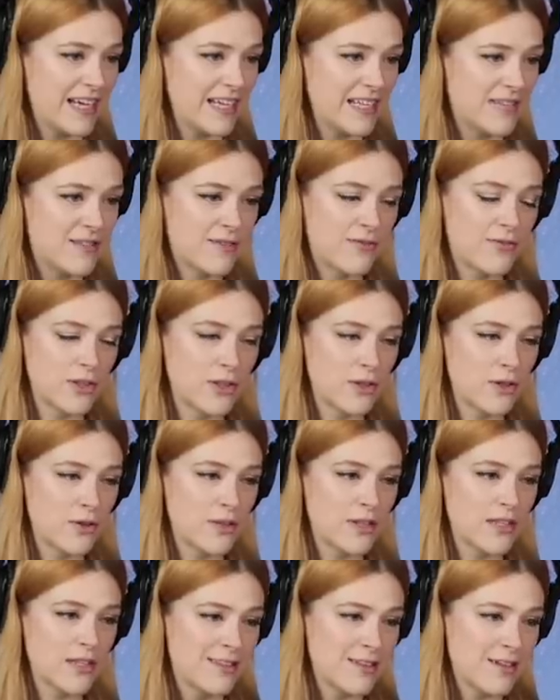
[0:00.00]
needs
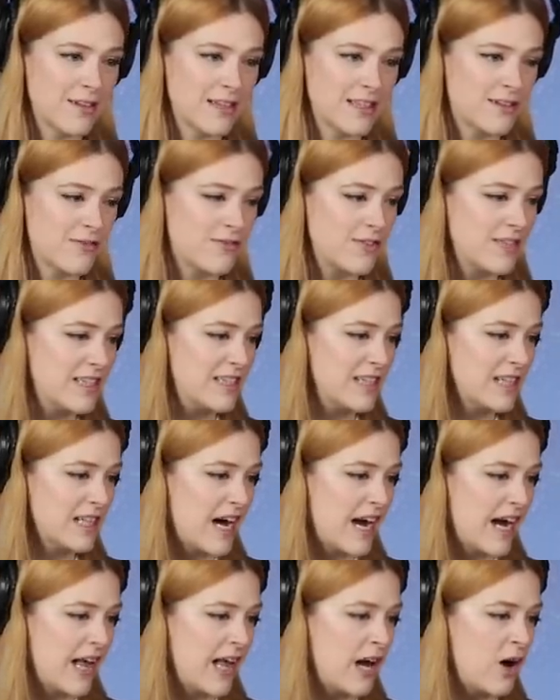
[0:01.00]
food, so let's feed
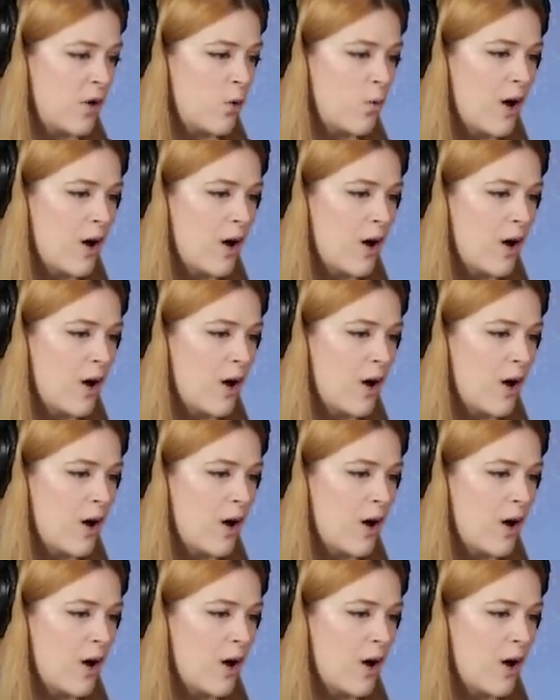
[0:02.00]
Delilah.